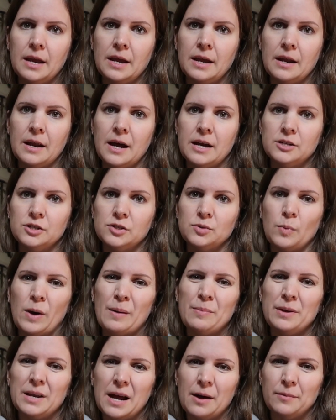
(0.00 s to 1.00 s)
and I just
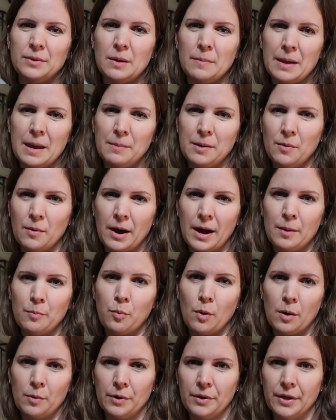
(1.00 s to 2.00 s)
wipe it down with a baby
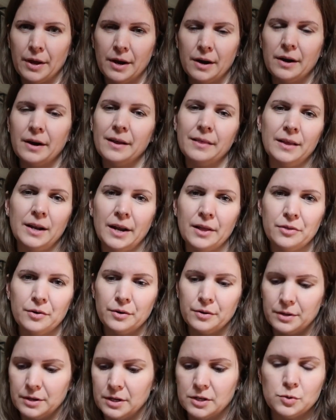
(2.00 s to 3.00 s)
wipe while we're there, and then I
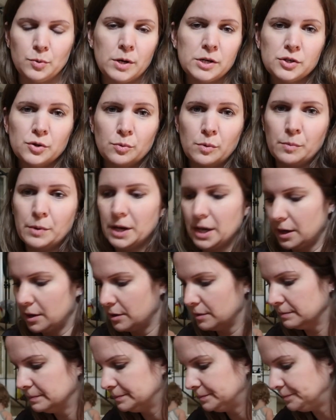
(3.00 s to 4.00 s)
throw it in the dishwasher when we get
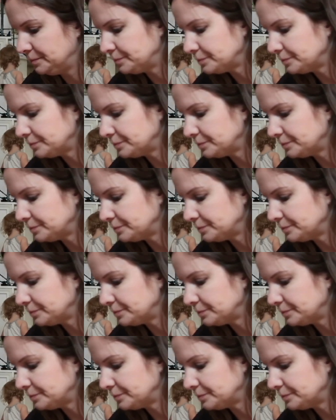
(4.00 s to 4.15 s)
home.